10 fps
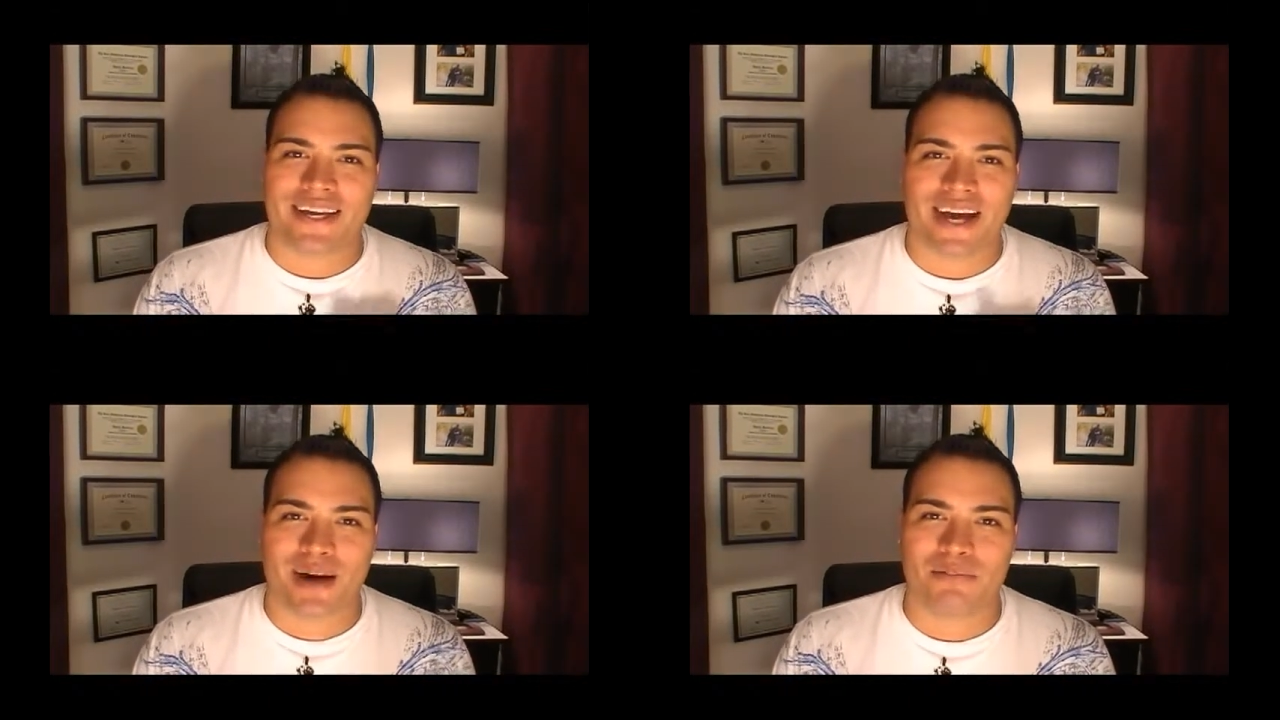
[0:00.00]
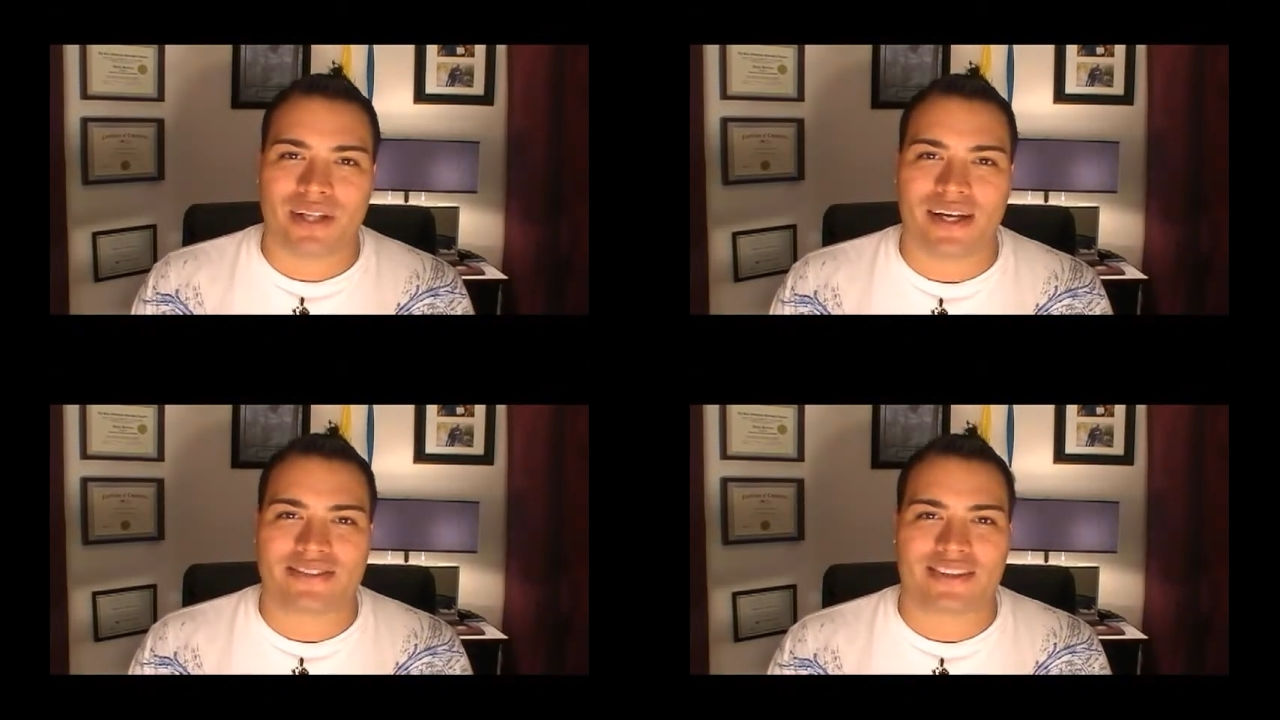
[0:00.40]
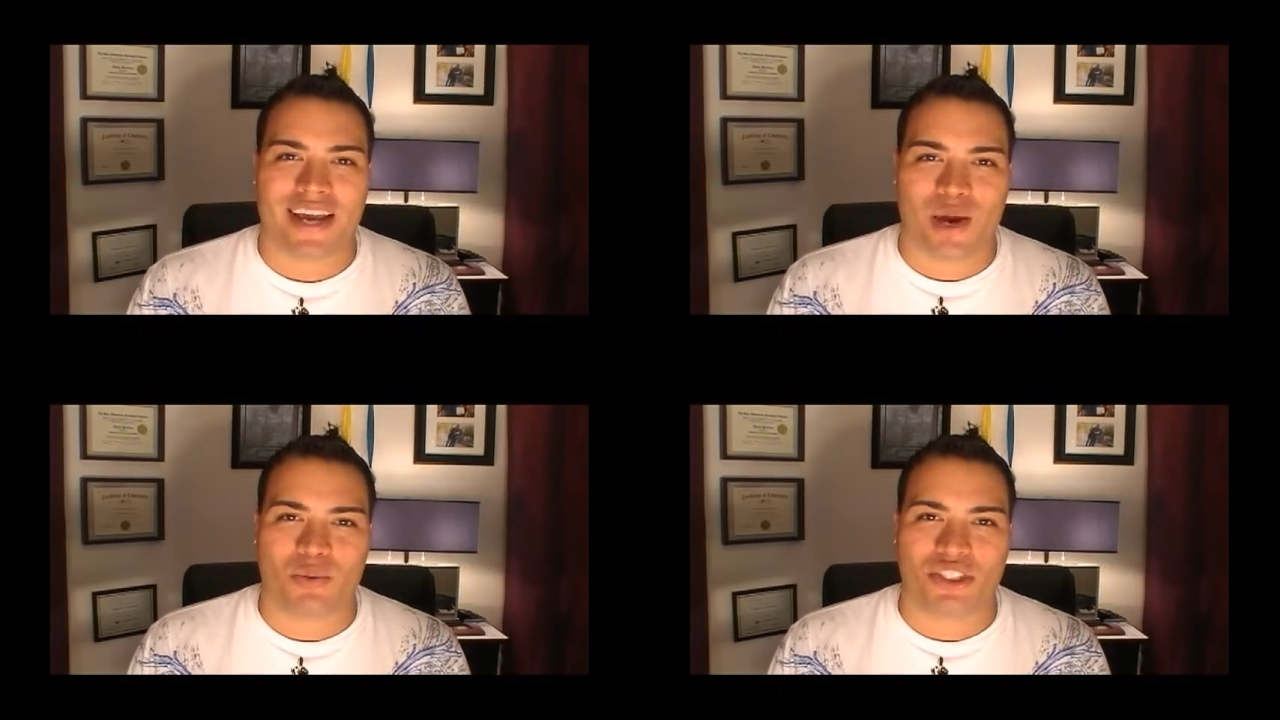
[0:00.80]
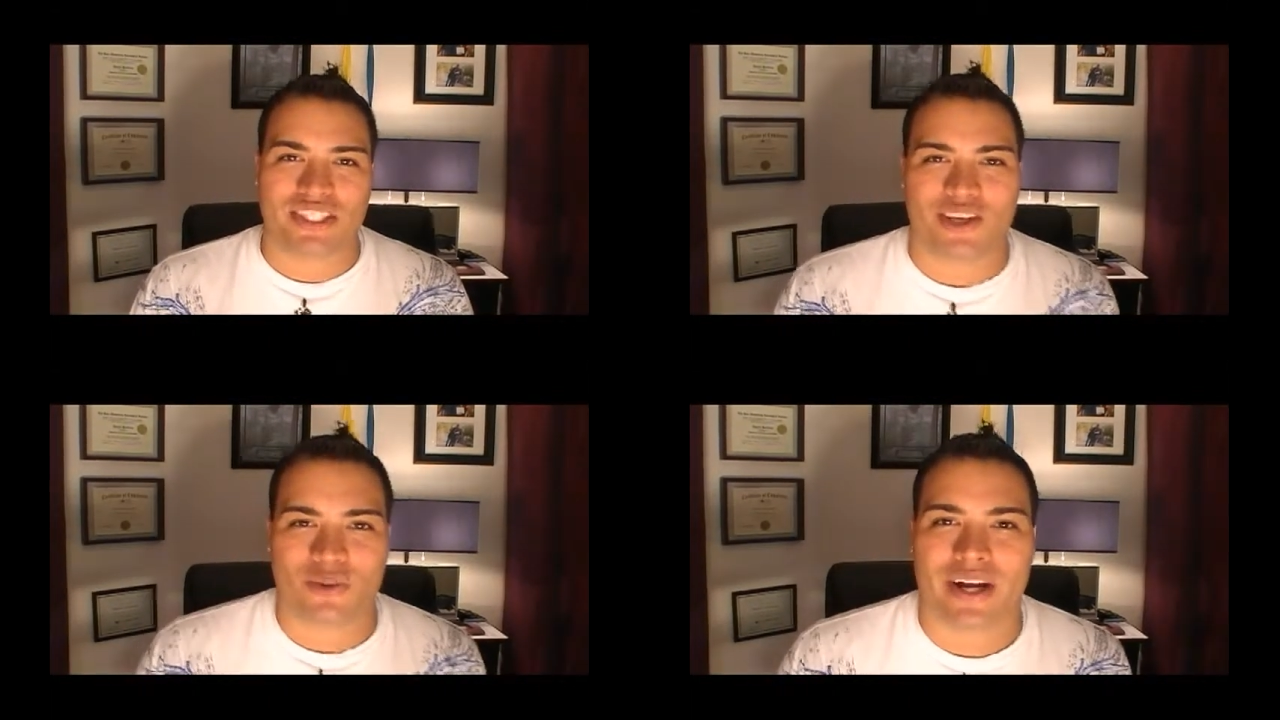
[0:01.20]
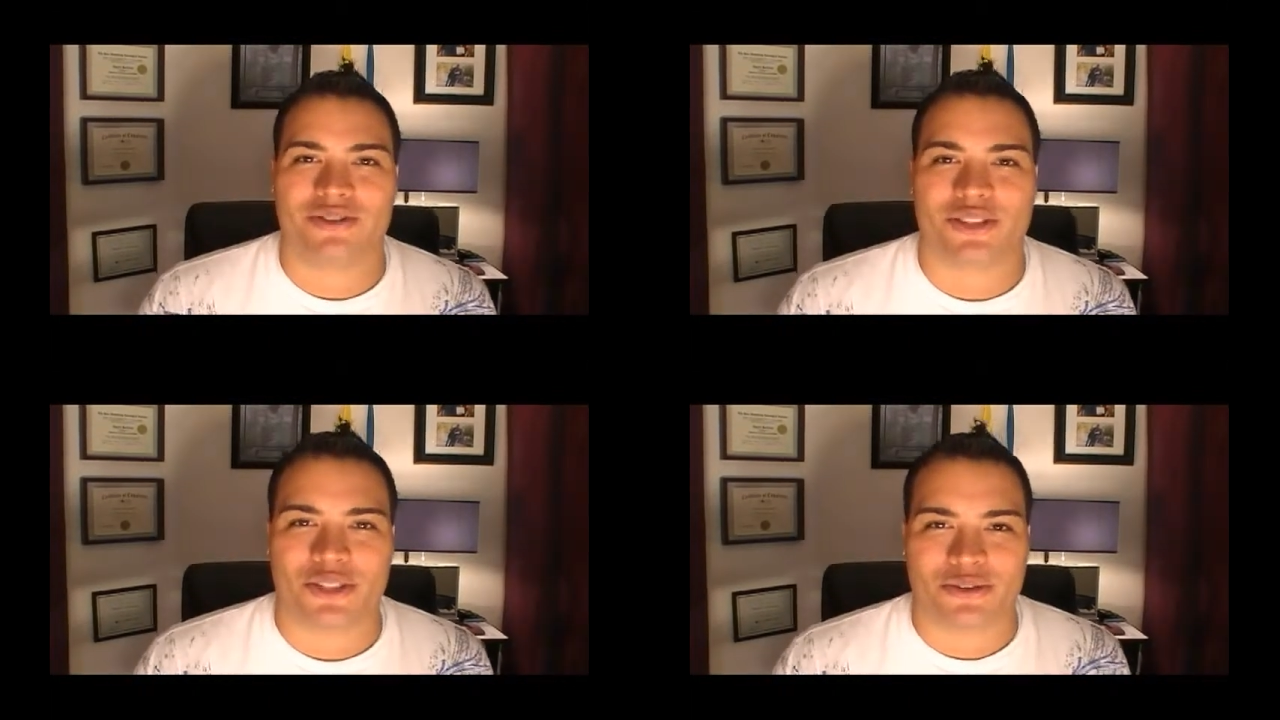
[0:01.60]
God bless, and we'll see you
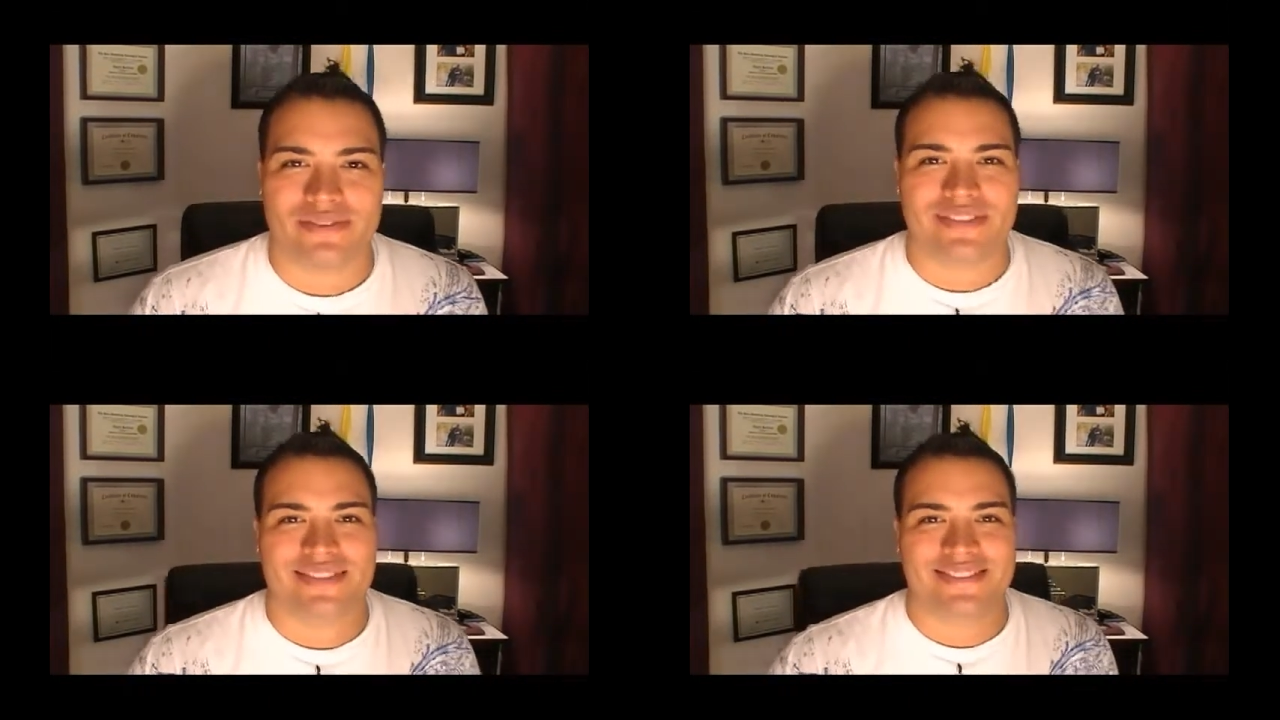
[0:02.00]
around soon.